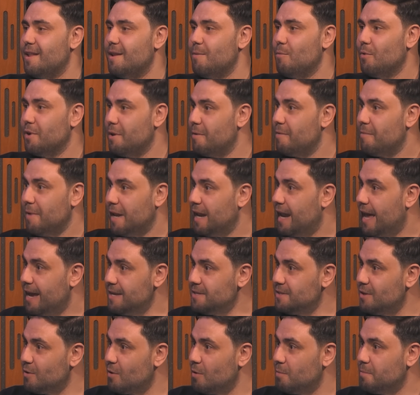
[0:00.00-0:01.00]
would it have been
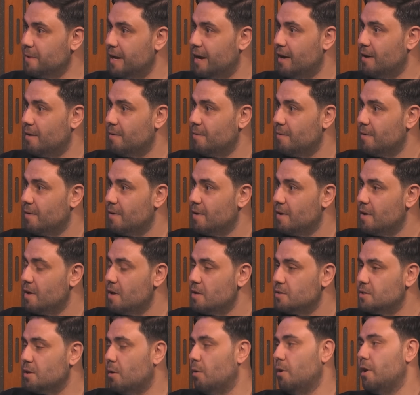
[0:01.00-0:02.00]
Leicester up there?
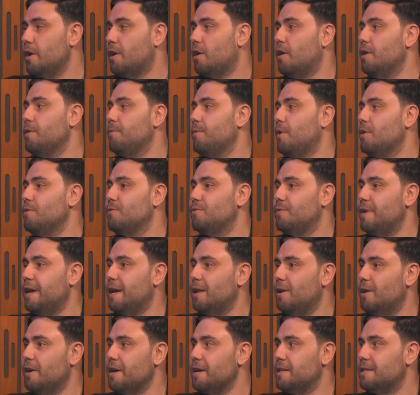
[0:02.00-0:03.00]
Yeah. So like, I, I
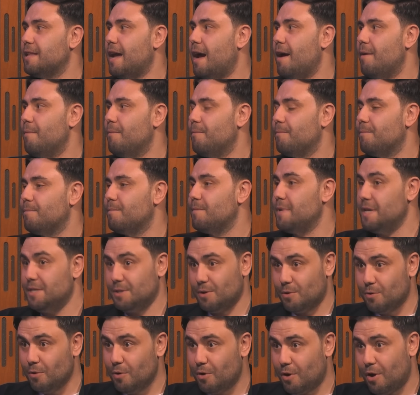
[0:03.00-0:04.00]
feel like that.
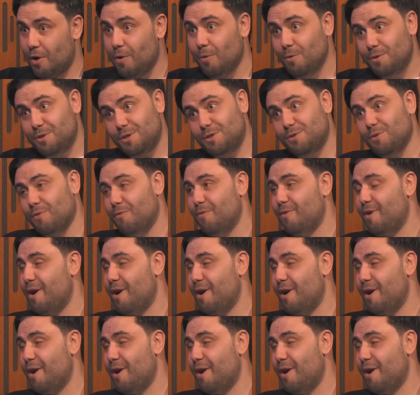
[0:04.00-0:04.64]
He's a good coach. He's done